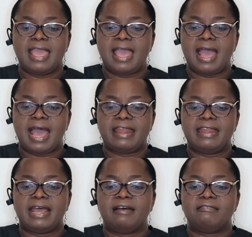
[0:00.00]
And
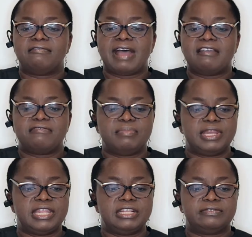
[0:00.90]
now five
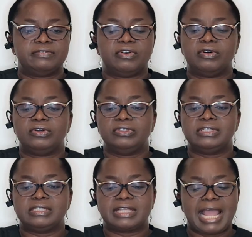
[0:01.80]
minutes for
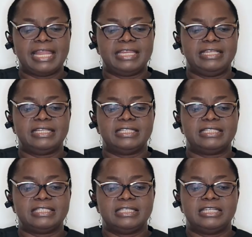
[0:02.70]

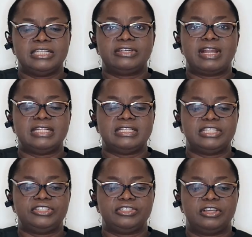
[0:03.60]
candidates
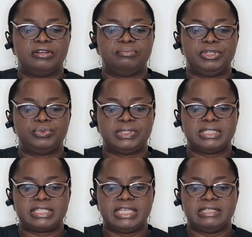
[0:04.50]
transition between
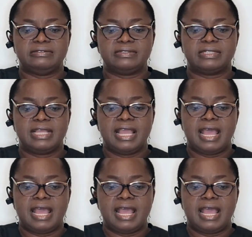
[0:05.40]
skills